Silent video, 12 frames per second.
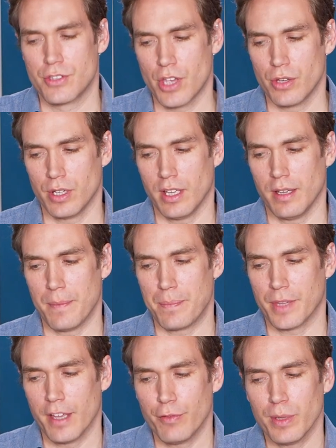So
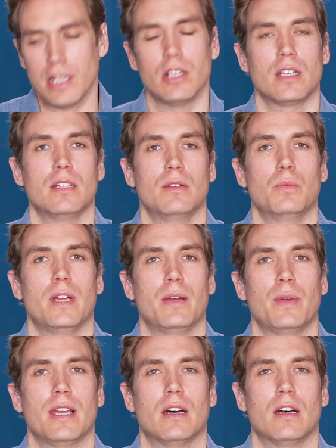if we look at
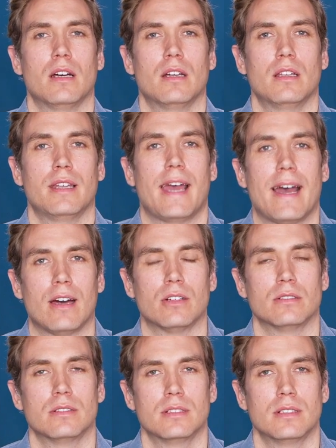where we are
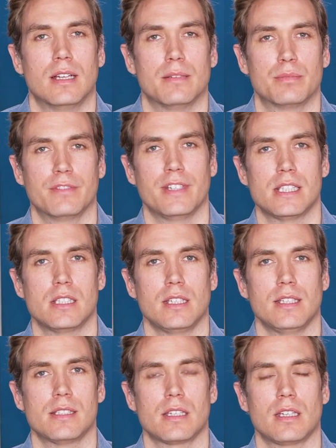now,
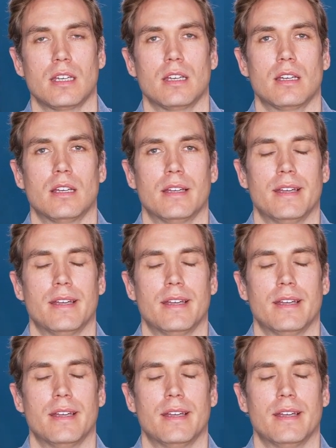Professor Giesecke,